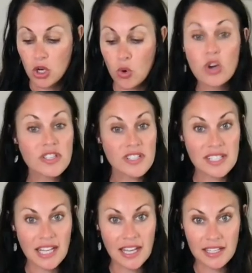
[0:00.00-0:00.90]

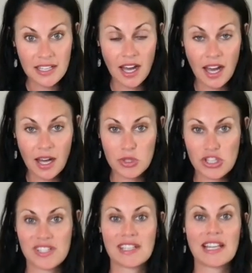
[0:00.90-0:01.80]
Quercetin, which
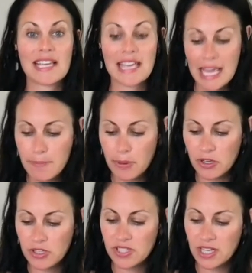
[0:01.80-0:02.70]
is in like
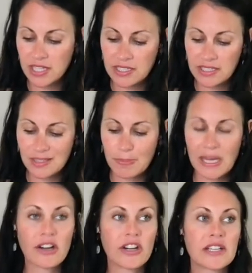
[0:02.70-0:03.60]
capers, onions,
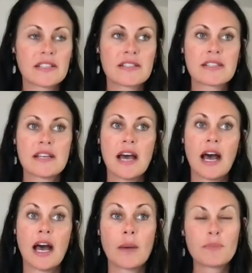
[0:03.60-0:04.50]
berries,
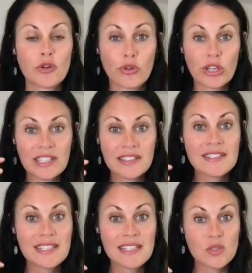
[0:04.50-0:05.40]

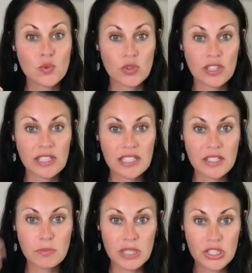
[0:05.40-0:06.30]
greens, is really
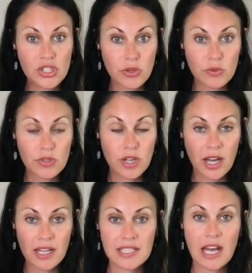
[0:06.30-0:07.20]
been shown
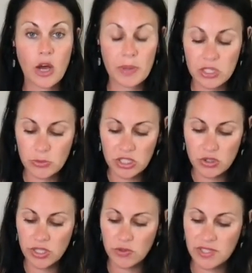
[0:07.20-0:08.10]
to help
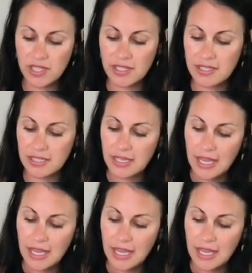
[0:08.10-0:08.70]
endometriosis.